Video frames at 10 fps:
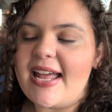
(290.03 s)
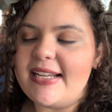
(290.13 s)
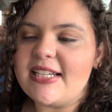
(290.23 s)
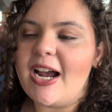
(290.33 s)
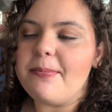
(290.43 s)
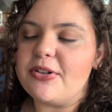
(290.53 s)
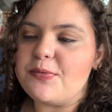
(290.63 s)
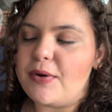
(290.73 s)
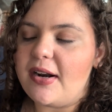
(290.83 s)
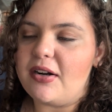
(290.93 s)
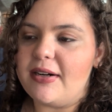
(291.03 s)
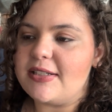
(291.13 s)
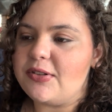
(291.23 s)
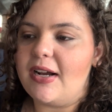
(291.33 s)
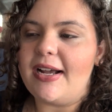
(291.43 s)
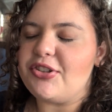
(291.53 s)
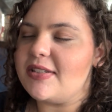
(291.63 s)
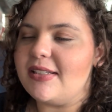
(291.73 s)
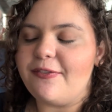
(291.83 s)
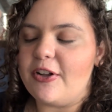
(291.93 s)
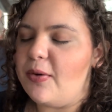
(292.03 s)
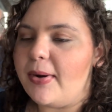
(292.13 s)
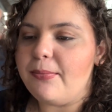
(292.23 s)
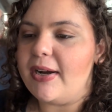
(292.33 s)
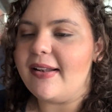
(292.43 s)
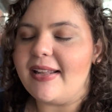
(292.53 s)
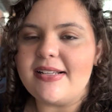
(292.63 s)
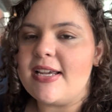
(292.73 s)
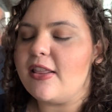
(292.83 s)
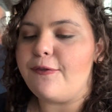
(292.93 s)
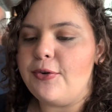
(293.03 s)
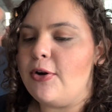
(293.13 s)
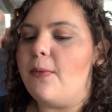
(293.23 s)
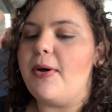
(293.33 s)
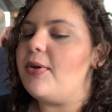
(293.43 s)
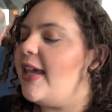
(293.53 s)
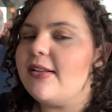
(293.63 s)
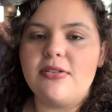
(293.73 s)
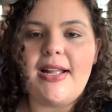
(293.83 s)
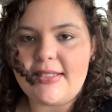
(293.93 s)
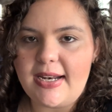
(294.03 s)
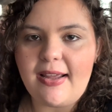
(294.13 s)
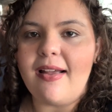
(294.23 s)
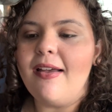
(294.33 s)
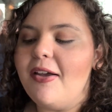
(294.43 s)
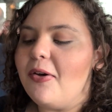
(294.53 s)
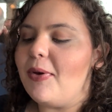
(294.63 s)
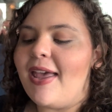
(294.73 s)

anytime there's bread in a restaurant, I just fill up on bread and I take the food home, but we can't do that today. We